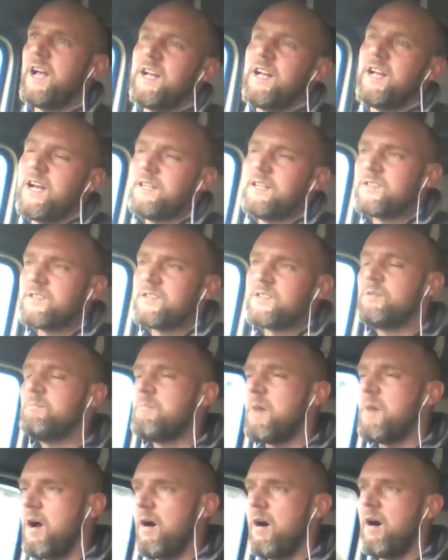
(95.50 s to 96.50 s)
And
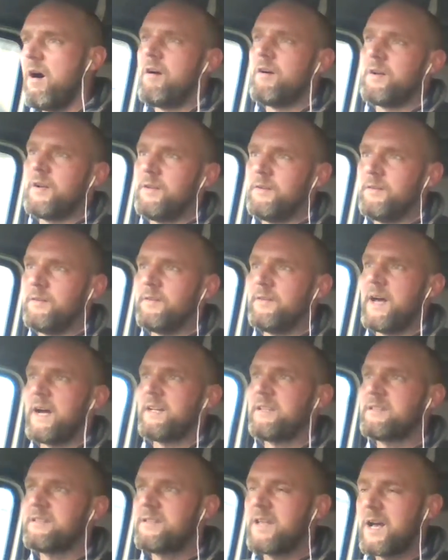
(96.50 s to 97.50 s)
some might argue that
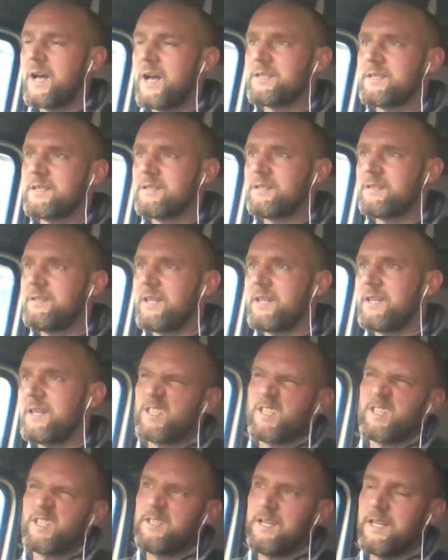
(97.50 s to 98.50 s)

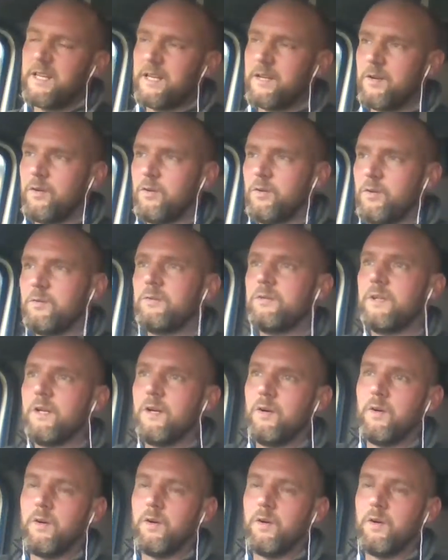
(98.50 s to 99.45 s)
that's a cynical or